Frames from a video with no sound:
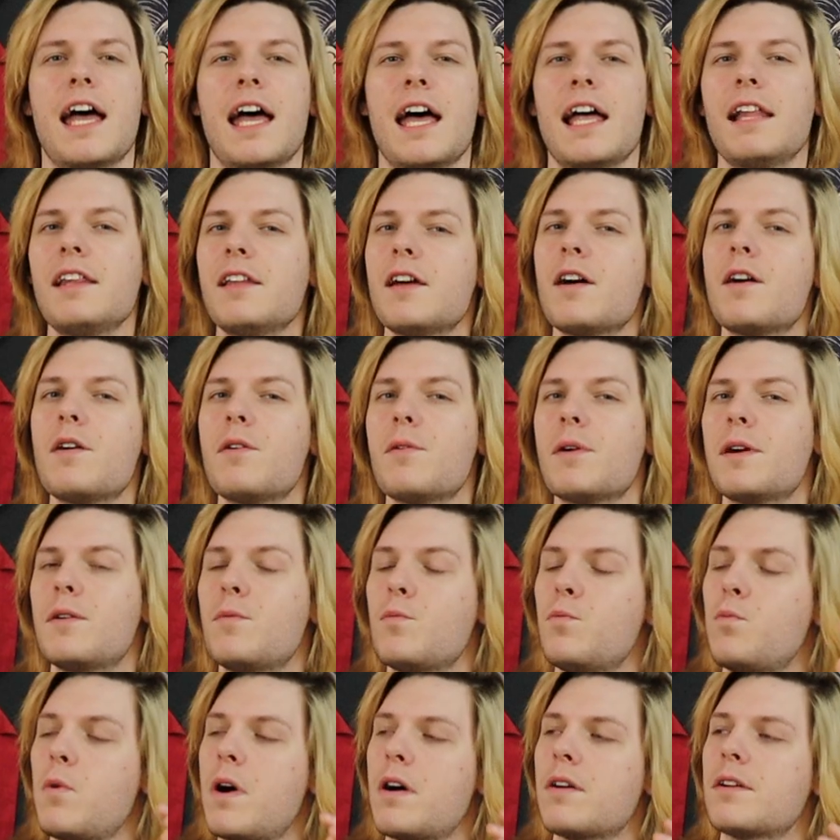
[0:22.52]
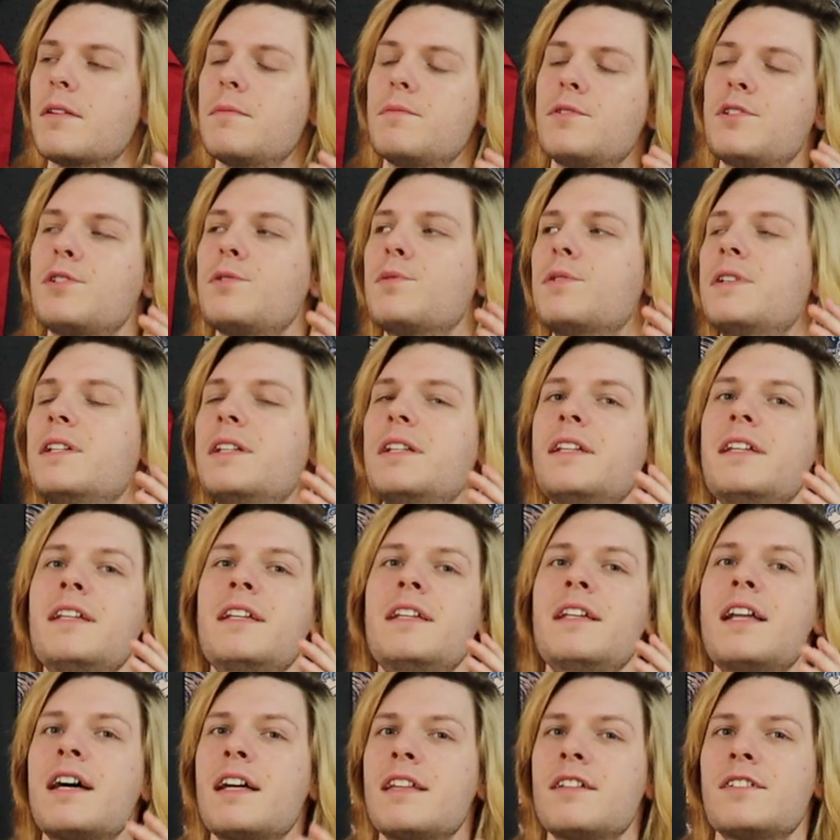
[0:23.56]
Hello and welcome to
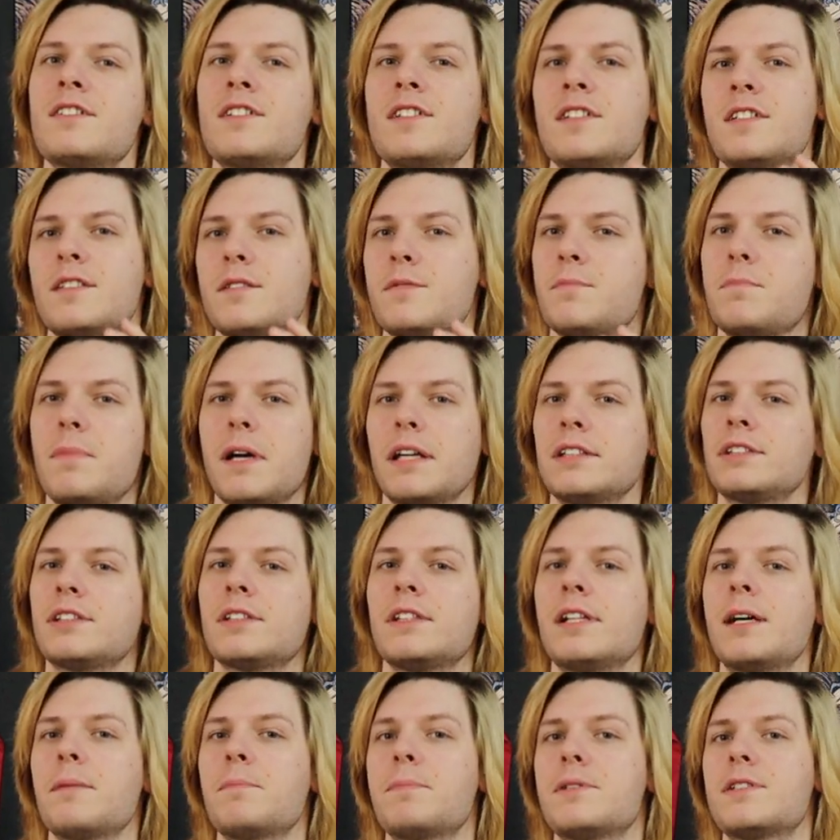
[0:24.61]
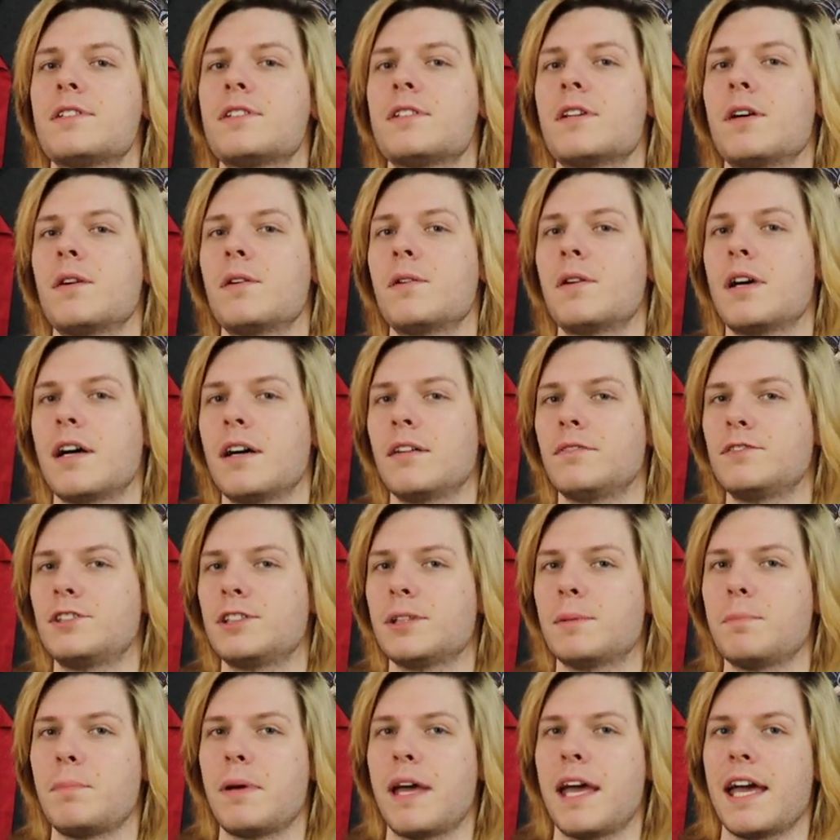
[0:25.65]
another special episode of
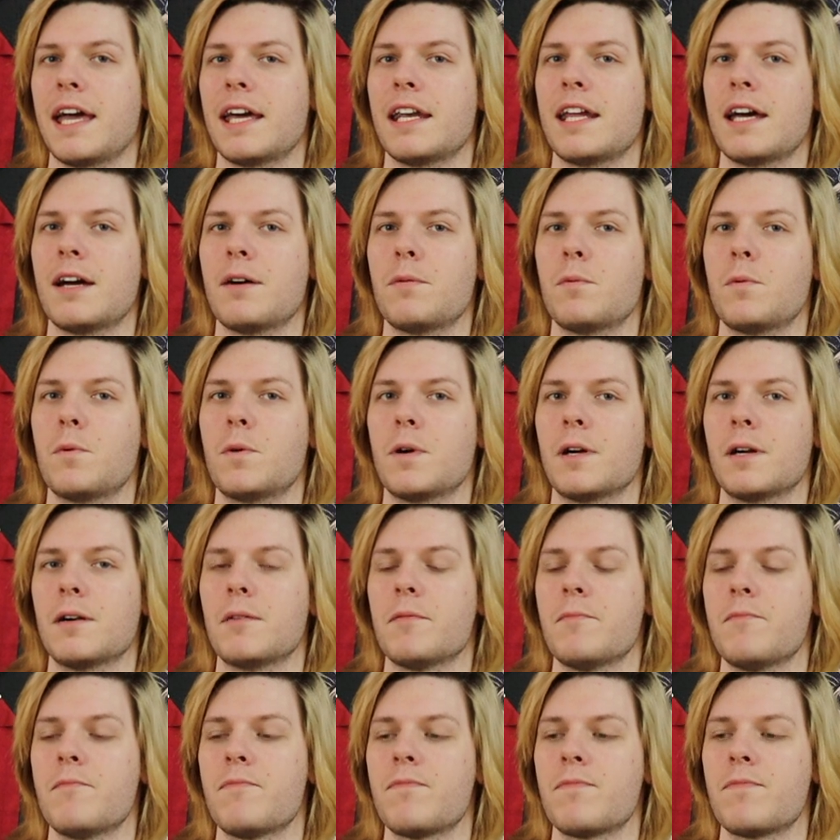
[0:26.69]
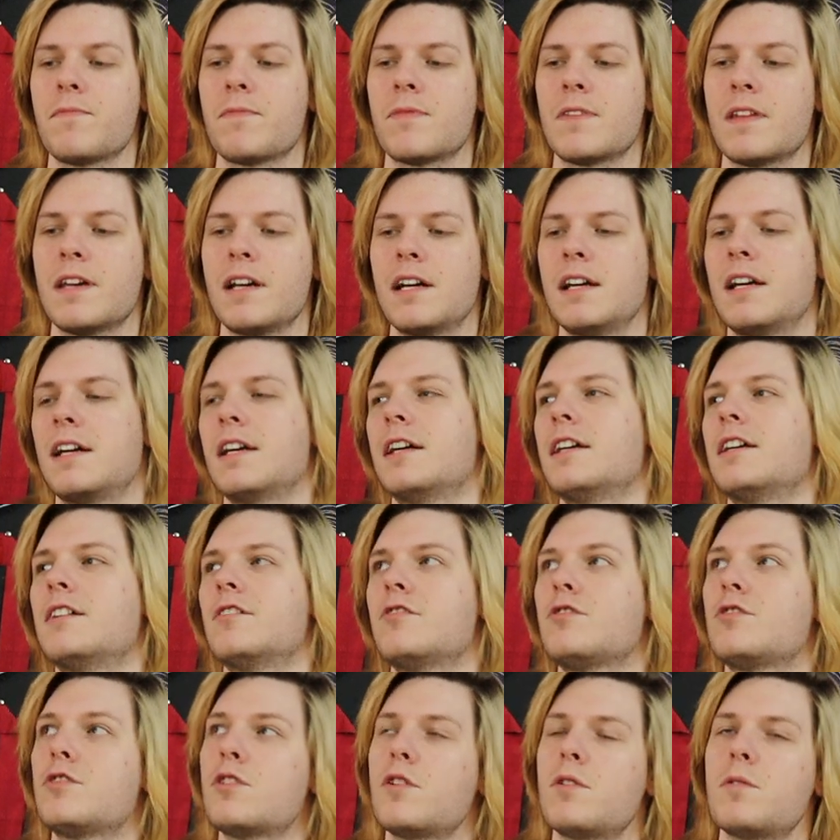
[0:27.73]
Japan at War.
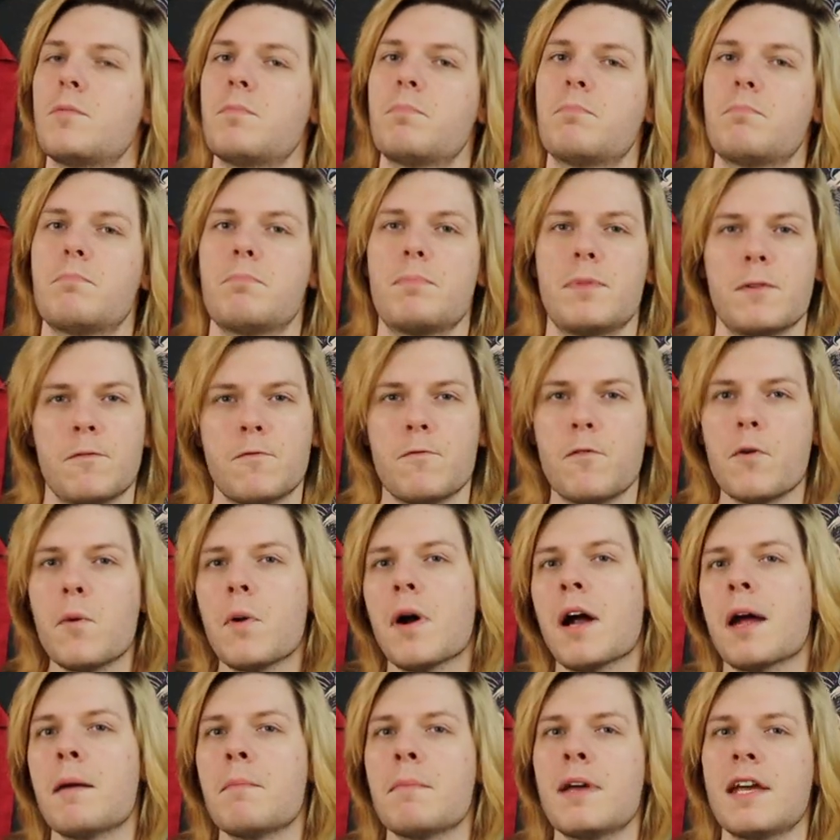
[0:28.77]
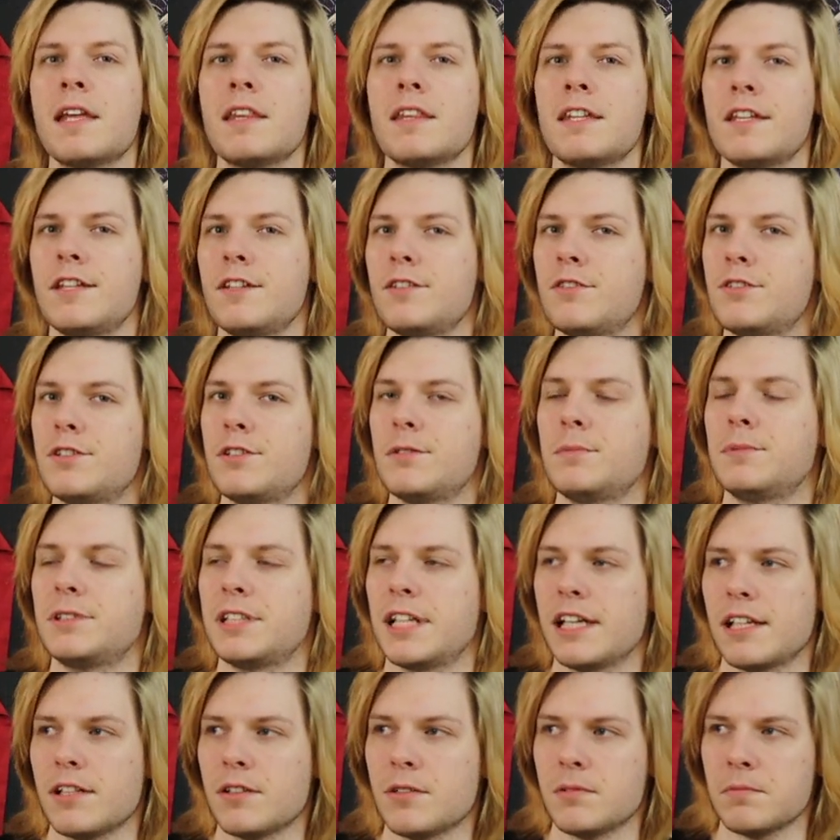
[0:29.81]
So before I made the YouTube
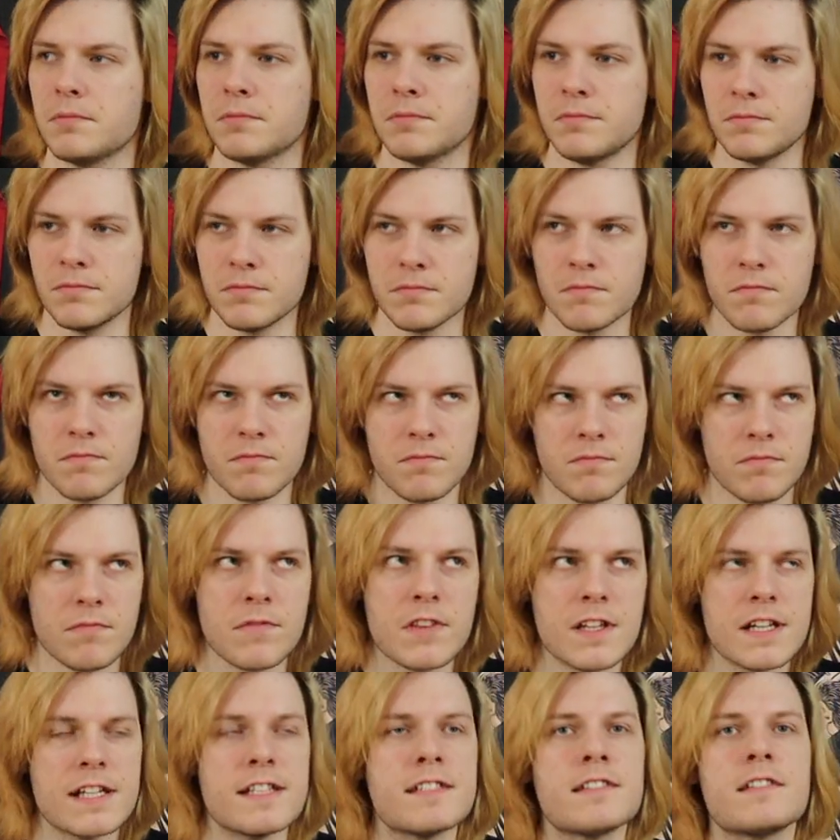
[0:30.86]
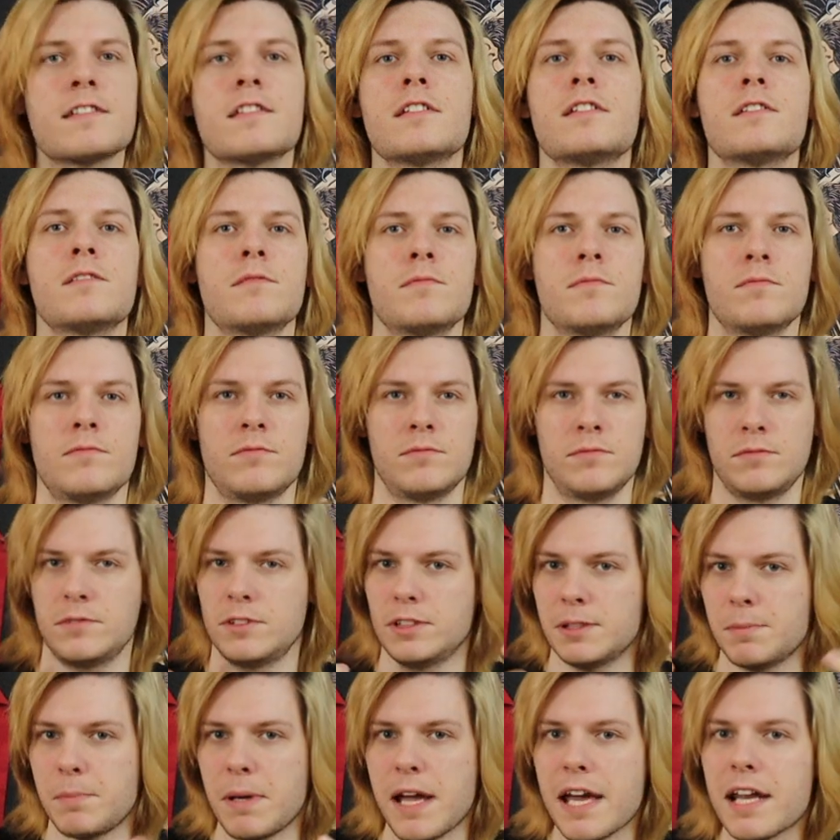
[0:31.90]
channel, this
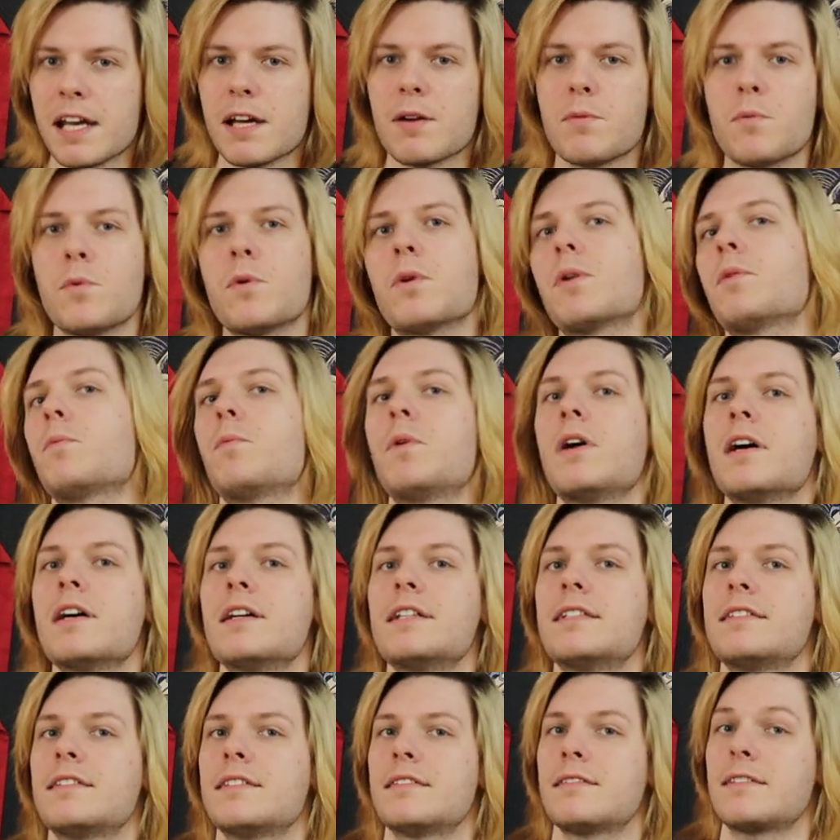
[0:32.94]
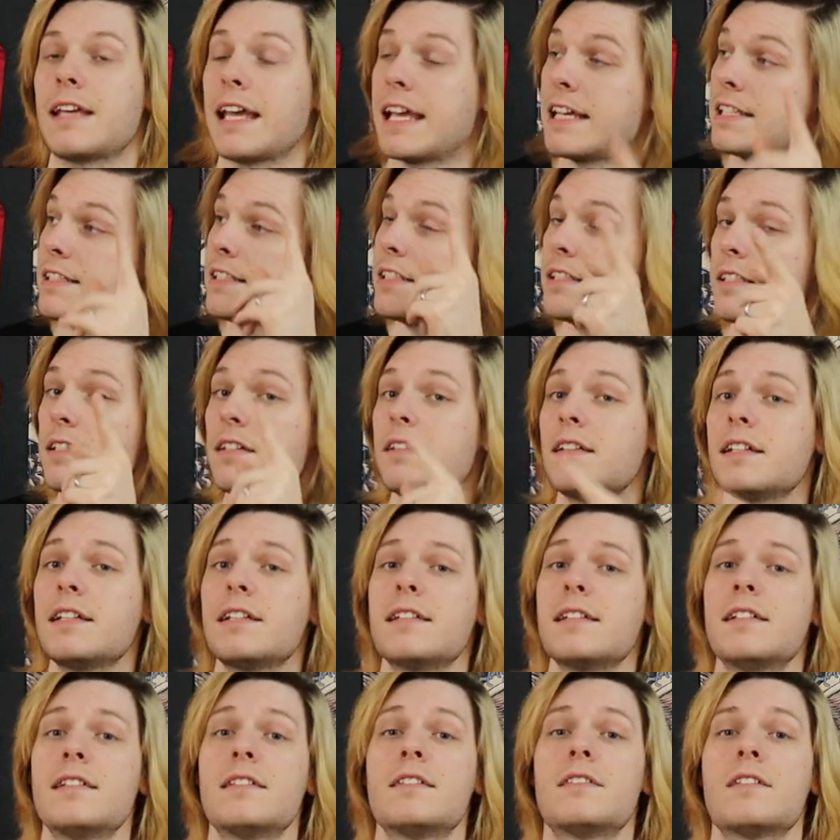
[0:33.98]
Japan at War was, and still
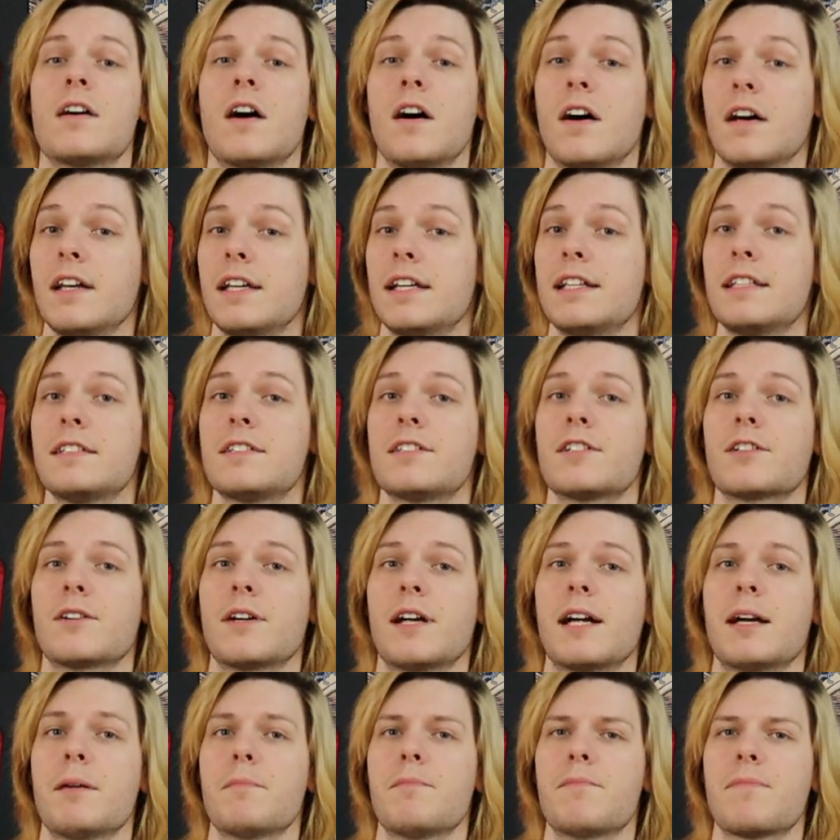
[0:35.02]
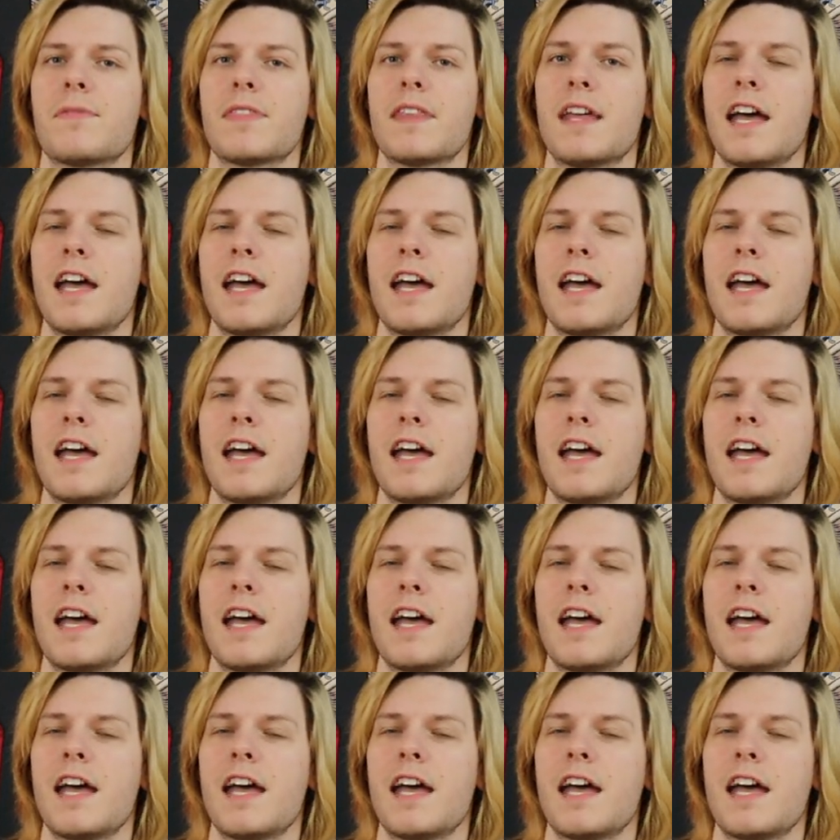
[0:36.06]
is, on Instagram.